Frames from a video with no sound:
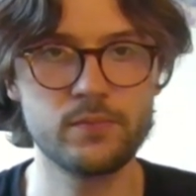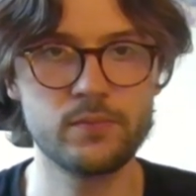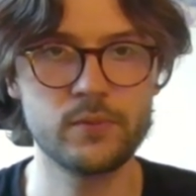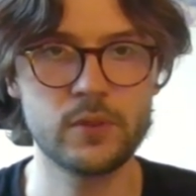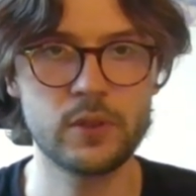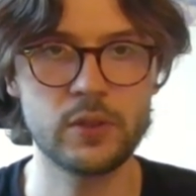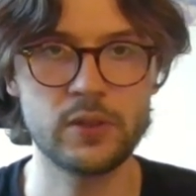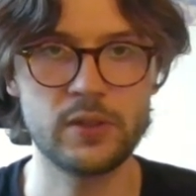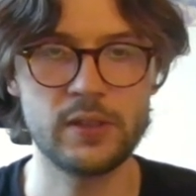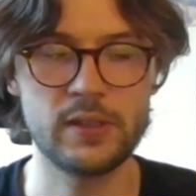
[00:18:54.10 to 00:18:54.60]

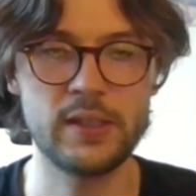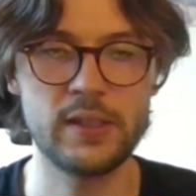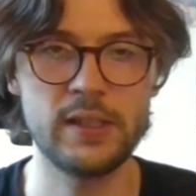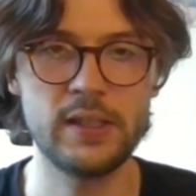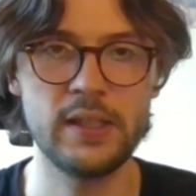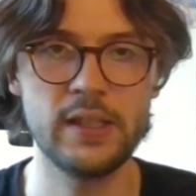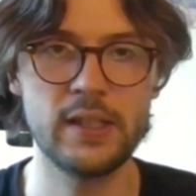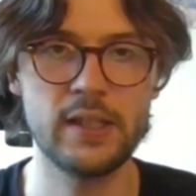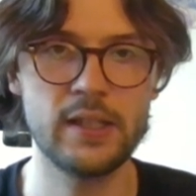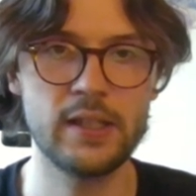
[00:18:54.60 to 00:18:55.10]
Gonna
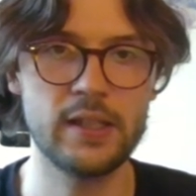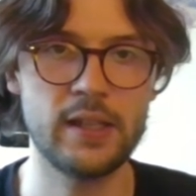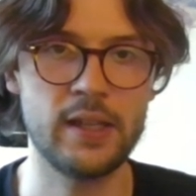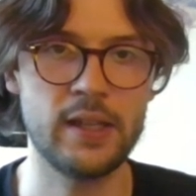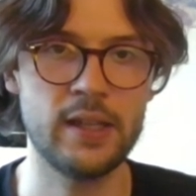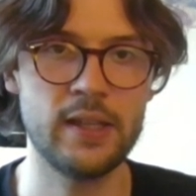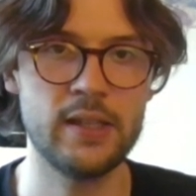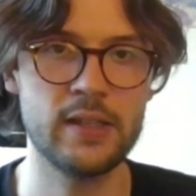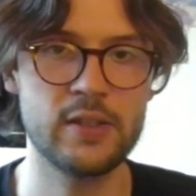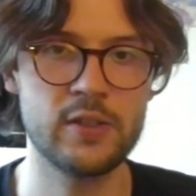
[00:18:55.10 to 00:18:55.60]
see
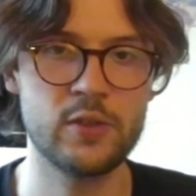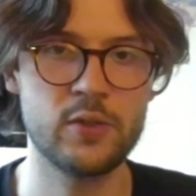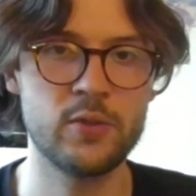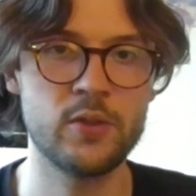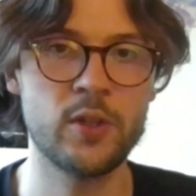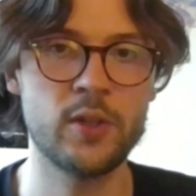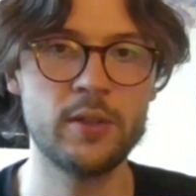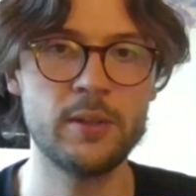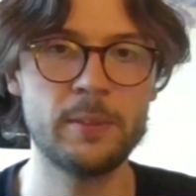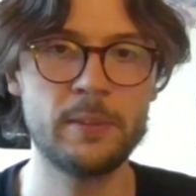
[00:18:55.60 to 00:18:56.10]
a
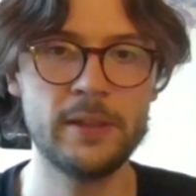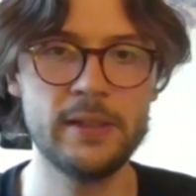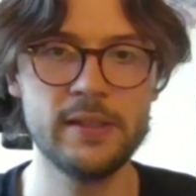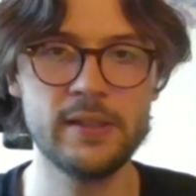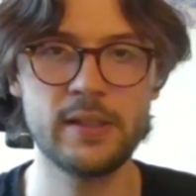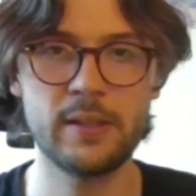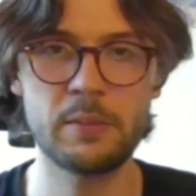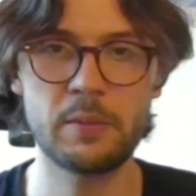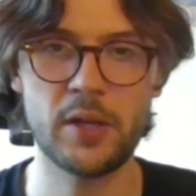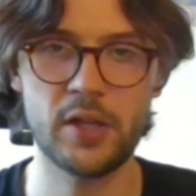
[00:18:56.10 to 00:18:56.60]
Sundari
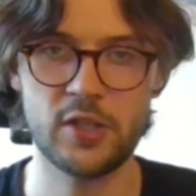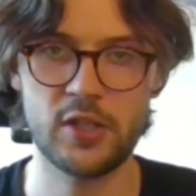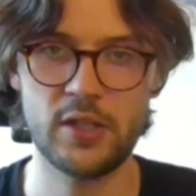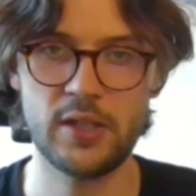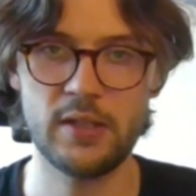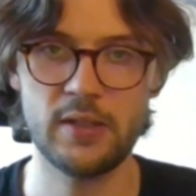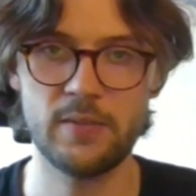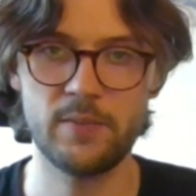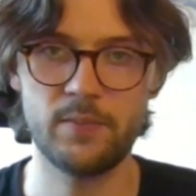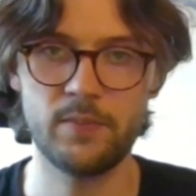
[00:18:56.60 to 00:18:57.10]
Peacekeeper
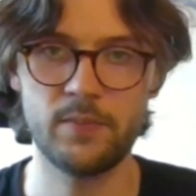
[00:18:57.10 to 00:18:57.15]
actually.